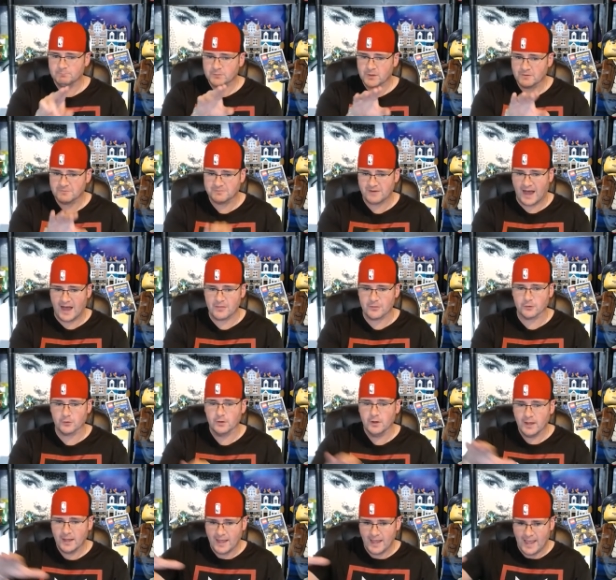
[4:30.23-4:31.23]
Father
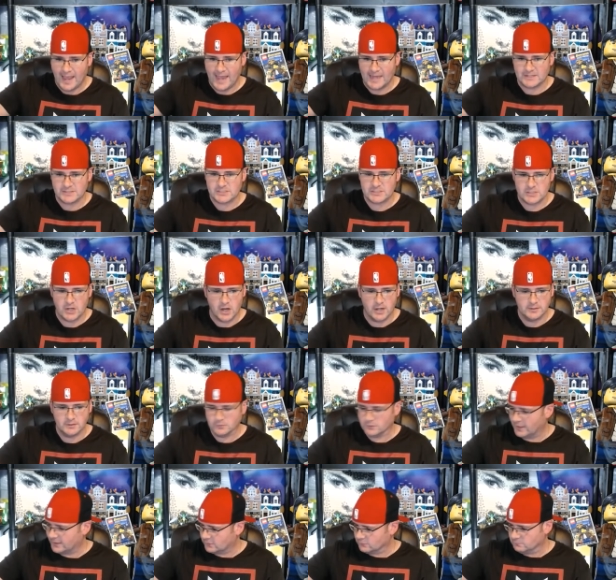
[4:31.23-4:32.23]
and son,
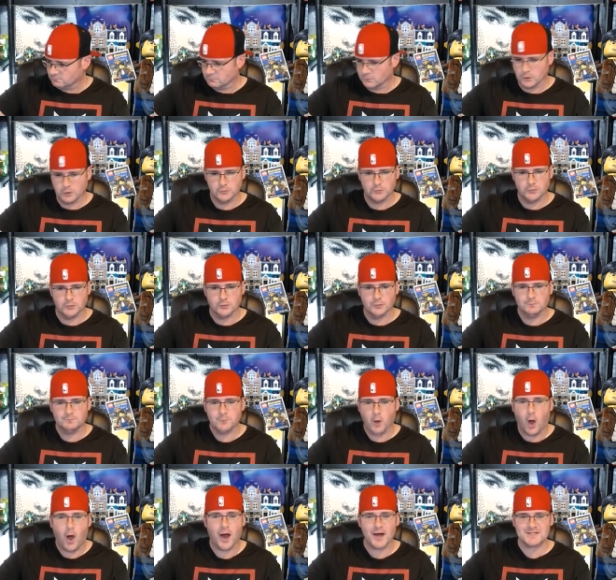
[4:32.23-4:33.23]
like little dude,
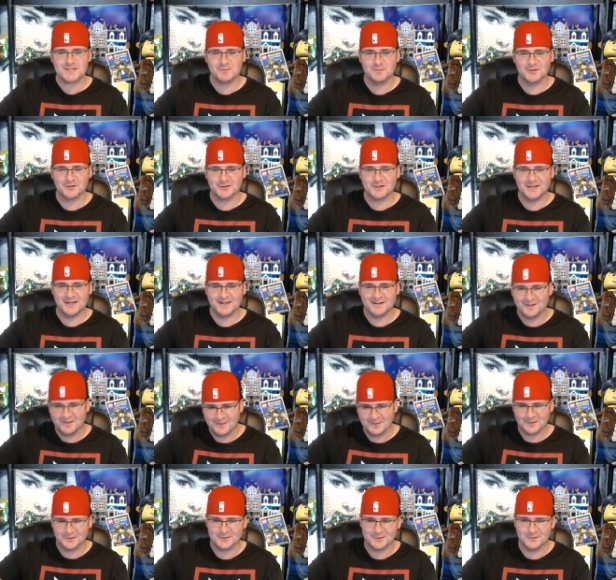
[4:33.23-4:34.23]
awesome little kid,
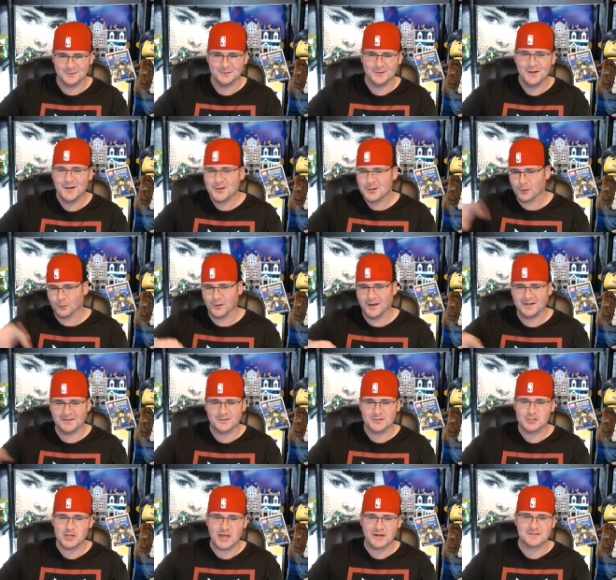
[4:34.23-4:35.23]
little dude, created the
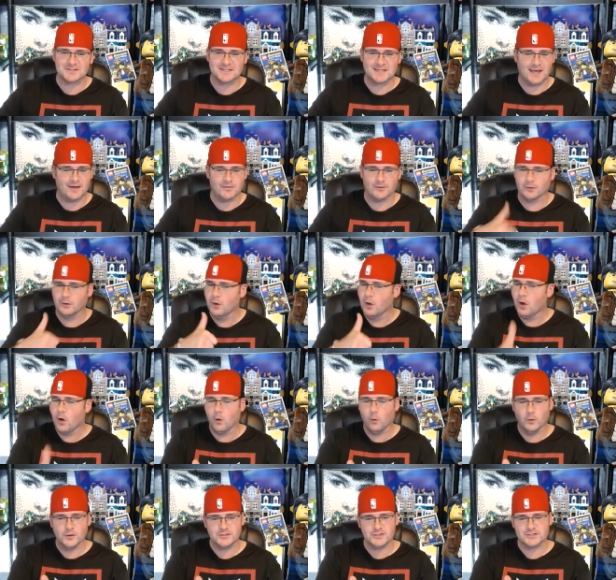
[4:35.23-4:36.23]
channel together,
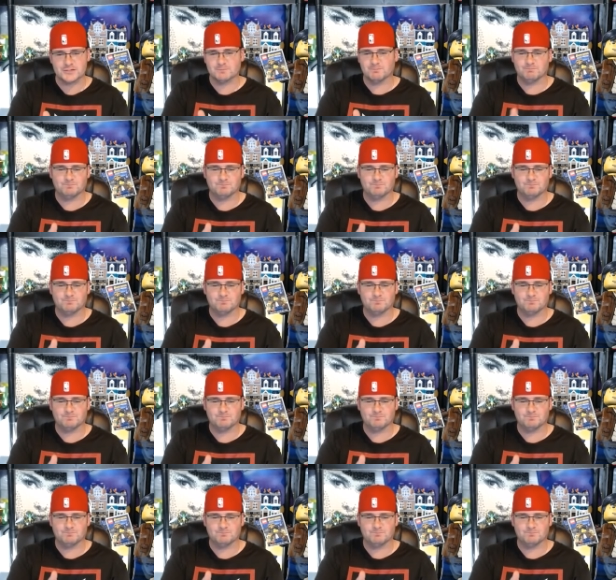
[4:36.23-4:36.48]
which is,